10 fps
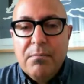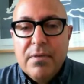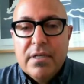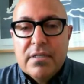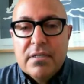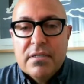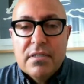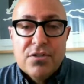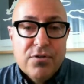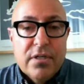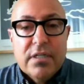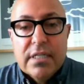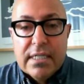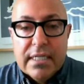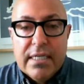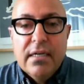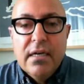It's the citron lily.